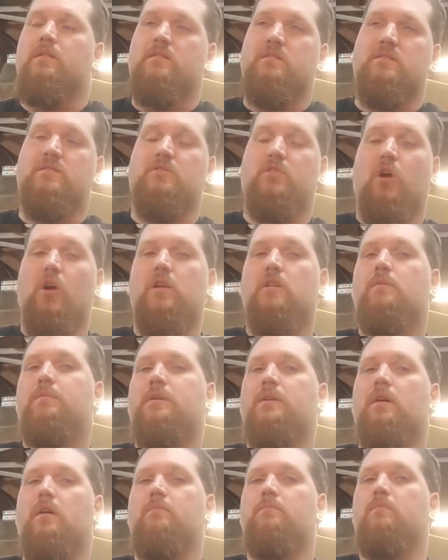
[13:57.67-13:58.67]
starting to
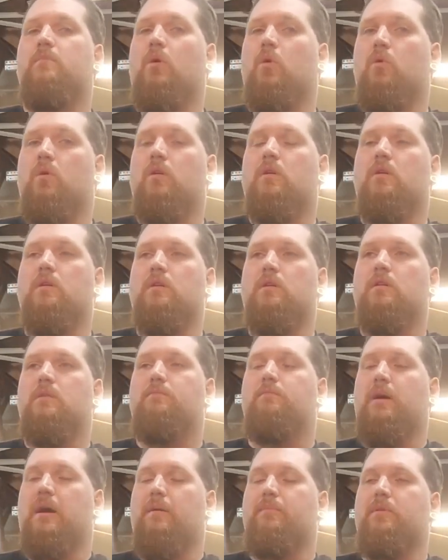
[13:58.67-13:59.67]
become more
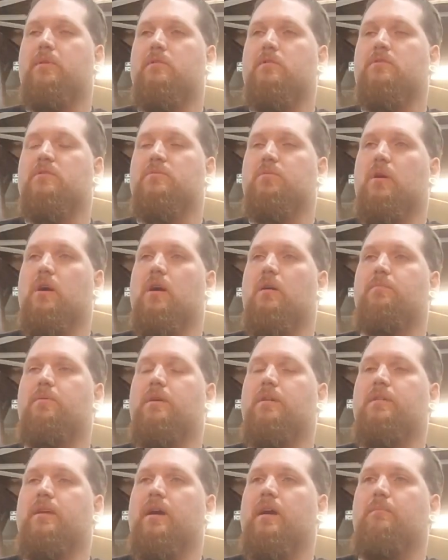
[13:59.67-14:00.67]
popular swap
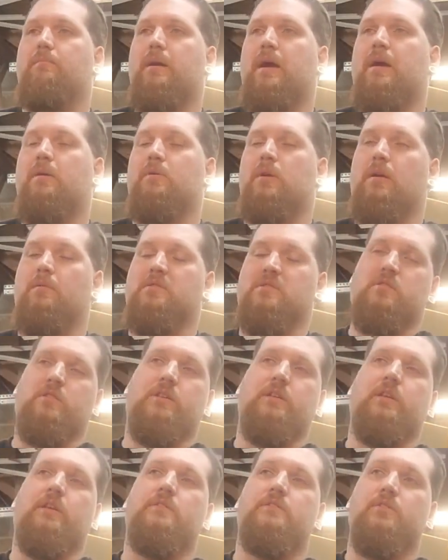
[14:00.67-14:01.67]
that back when I was
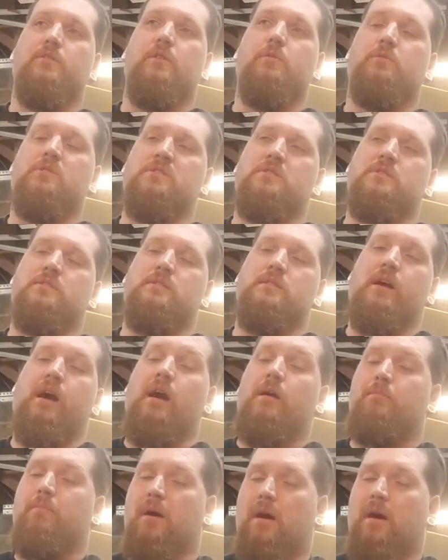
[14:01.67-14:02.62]
looking into it was not